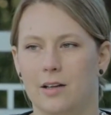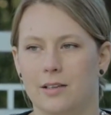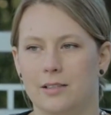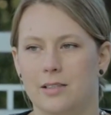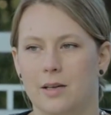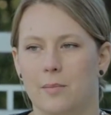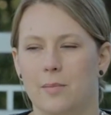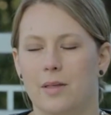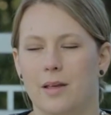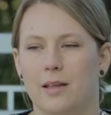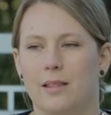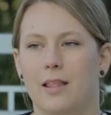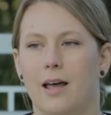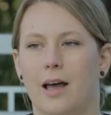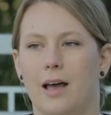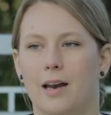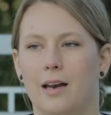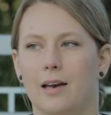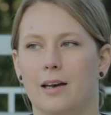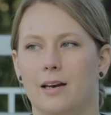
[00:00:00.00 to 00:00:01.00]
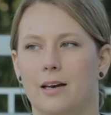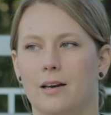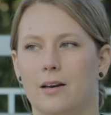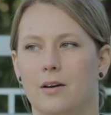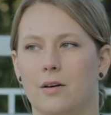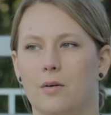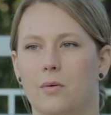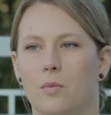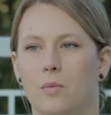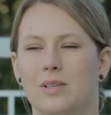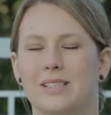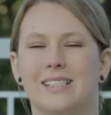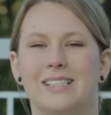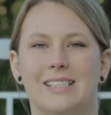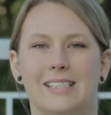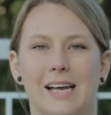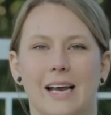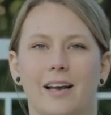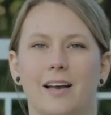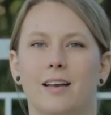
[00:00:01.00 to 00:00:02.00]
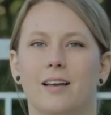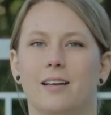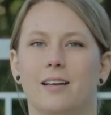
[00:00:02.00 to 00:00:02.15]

something that would stick